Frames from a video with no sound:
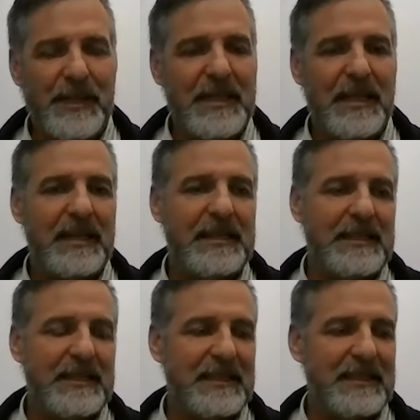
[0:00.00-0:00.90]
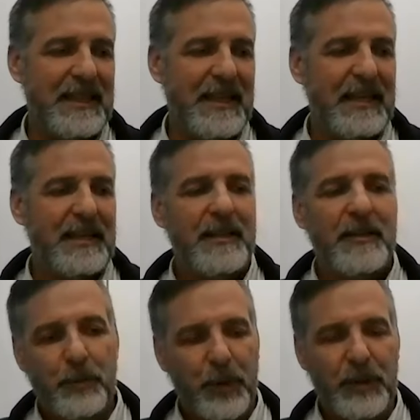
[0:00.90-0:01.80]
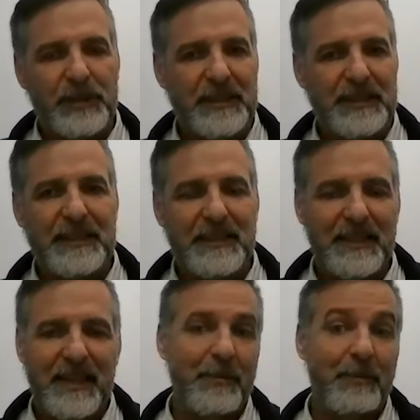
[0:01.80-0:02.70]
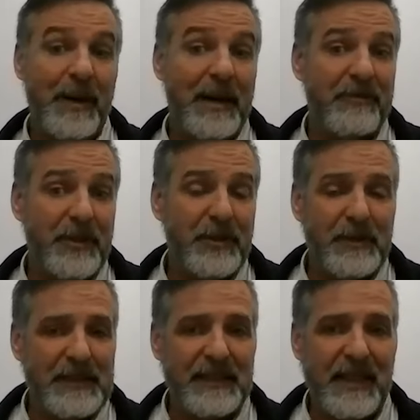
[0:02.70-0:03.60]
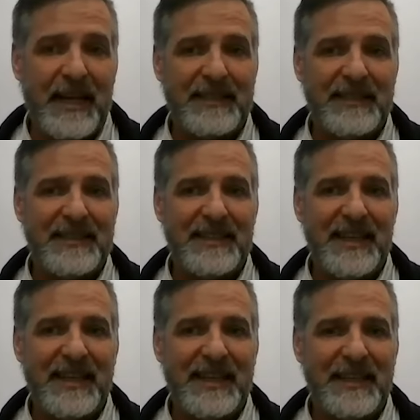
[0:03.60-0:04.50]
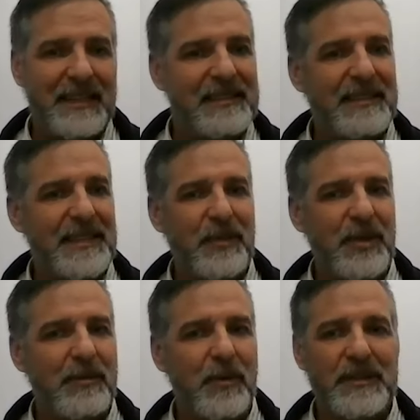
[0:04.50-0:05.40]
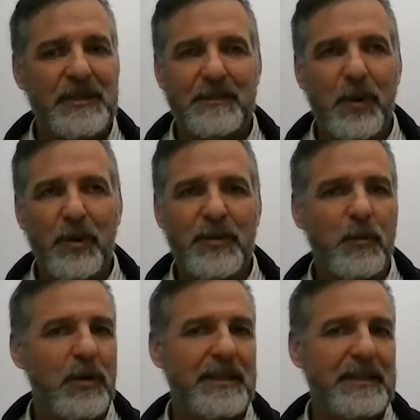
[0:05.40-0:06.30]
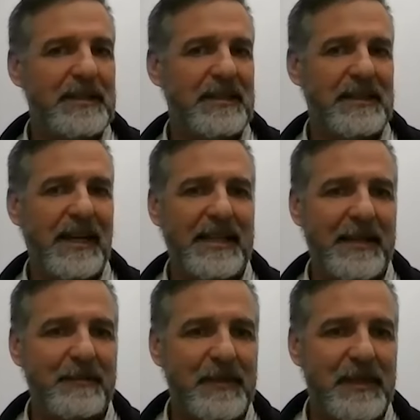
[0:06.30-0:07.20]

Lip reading: because personally, my view is that this is some of the most important work in society.